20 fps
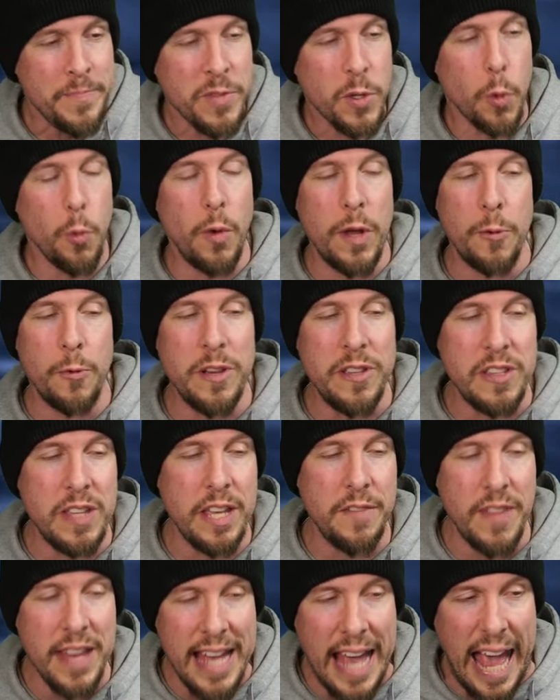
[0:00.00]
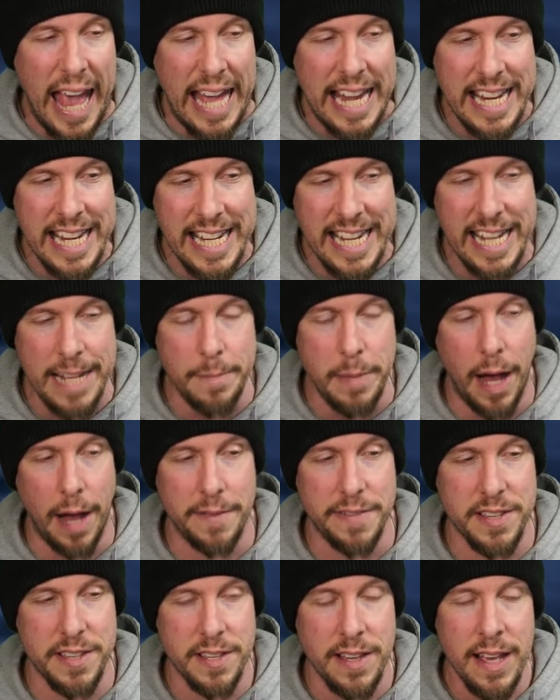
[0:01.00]
when receiving any
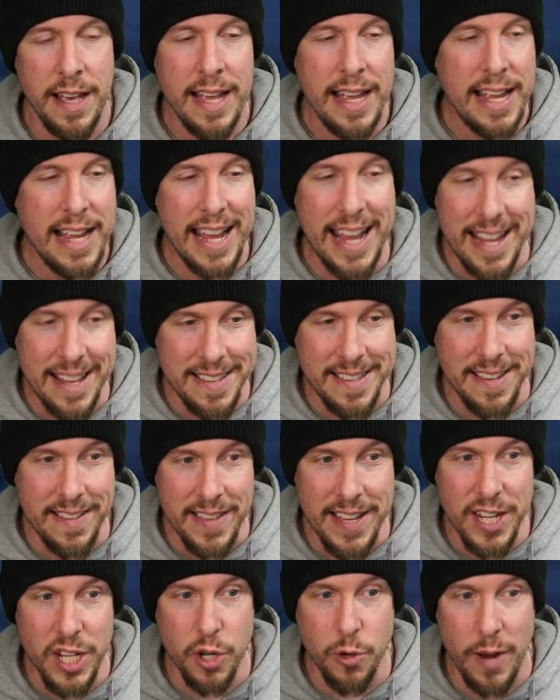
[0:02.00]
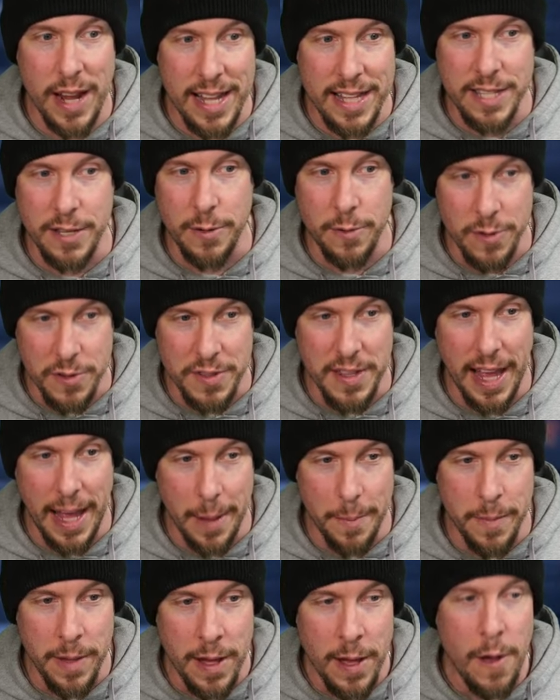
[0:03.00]
debuffs, instantly transfers
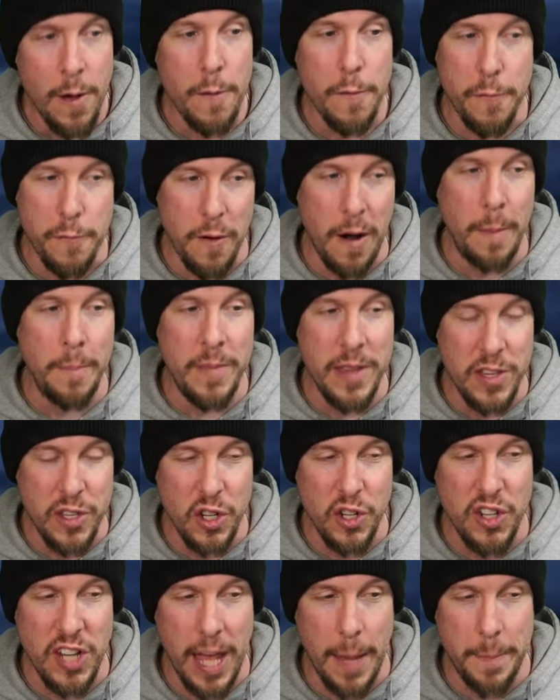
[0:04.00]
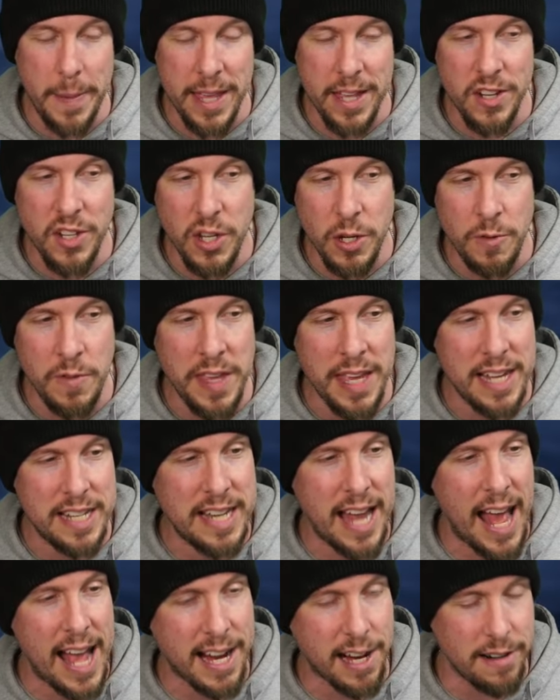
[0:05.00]
them from this champion to the
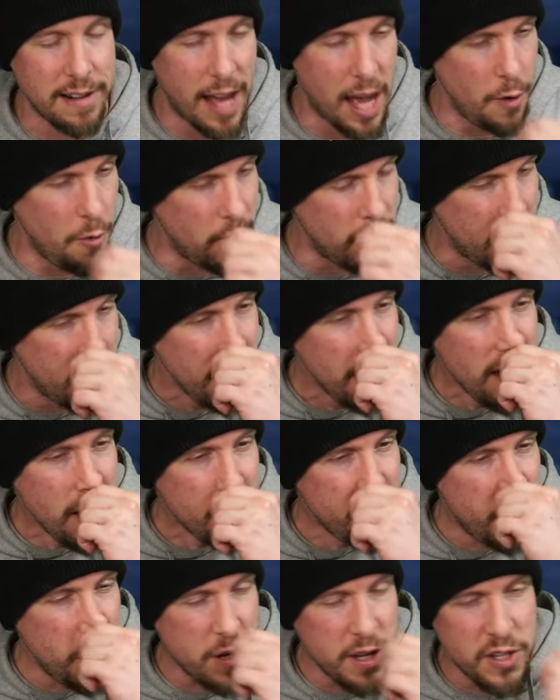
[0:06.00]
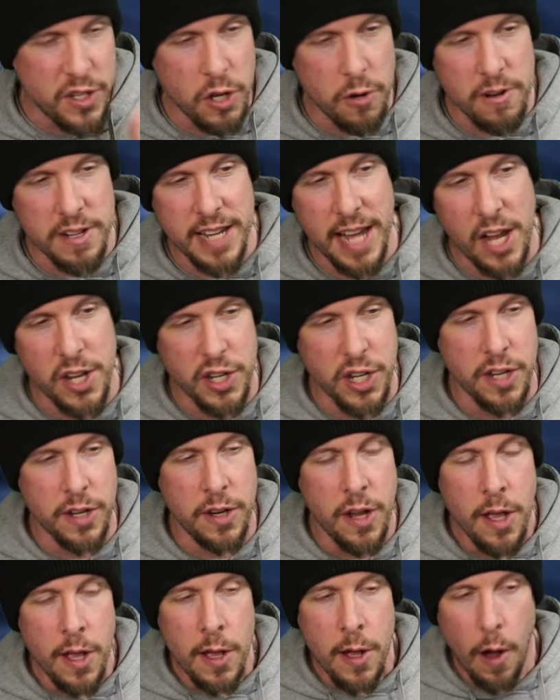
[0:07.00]
attacker. Now, I want to focus your
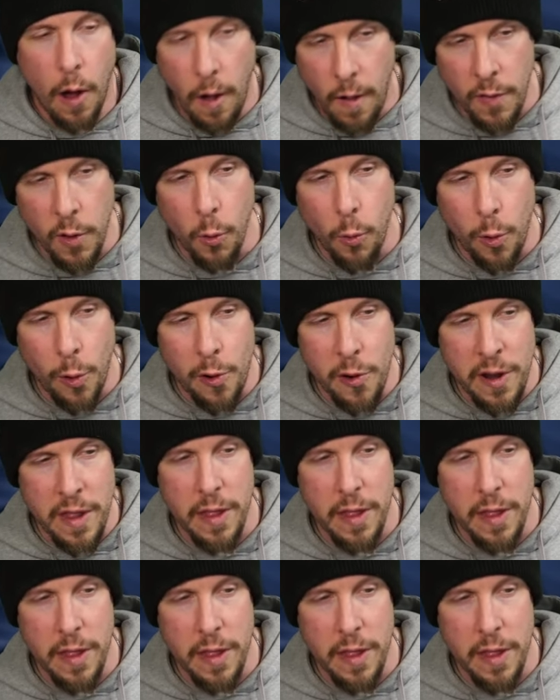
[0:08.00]
attention on the word